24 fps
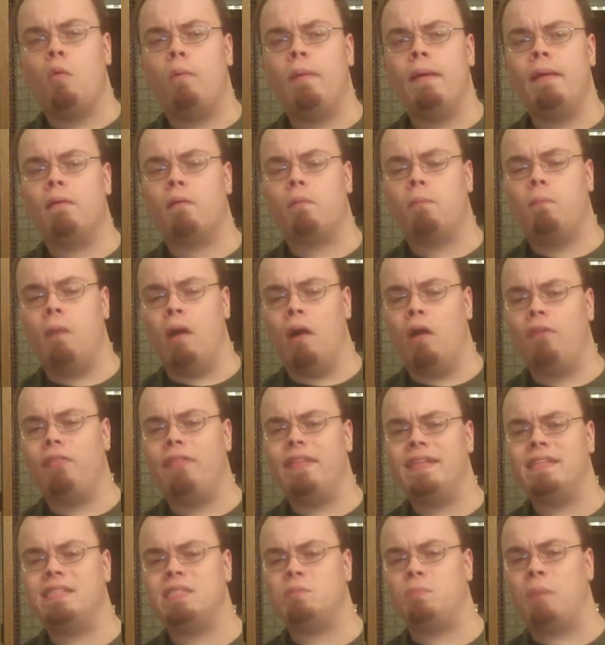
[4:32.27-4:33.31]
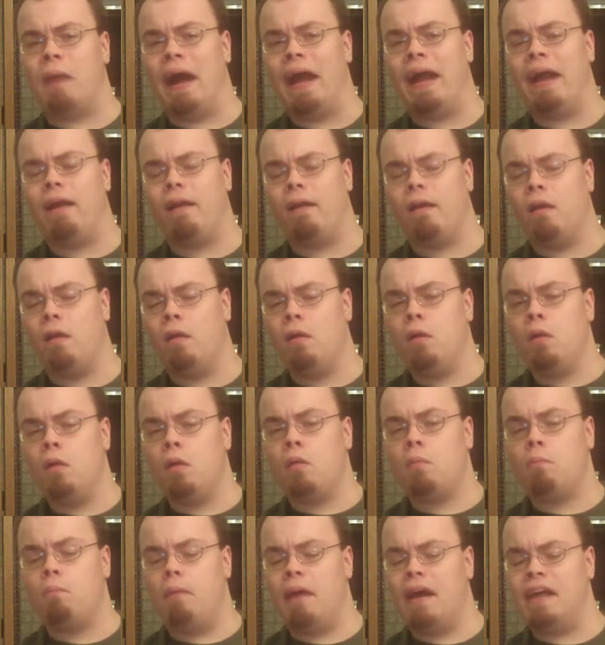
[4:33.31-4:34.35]
we were both inspired
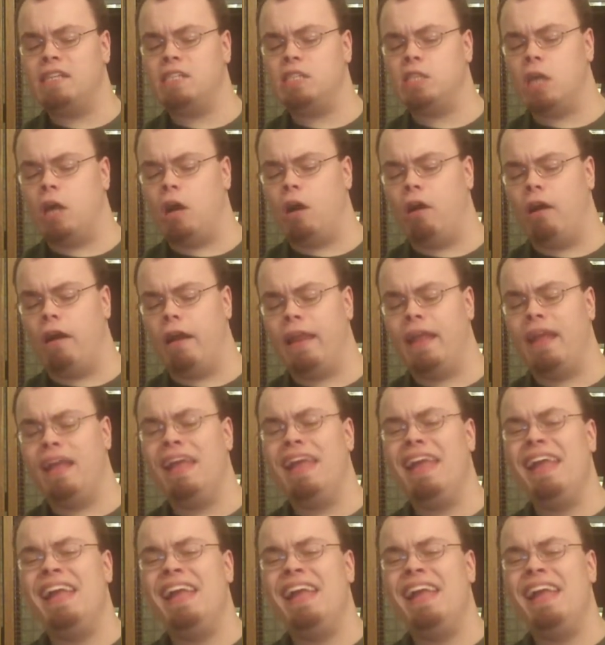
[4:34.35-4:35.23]
by Sean.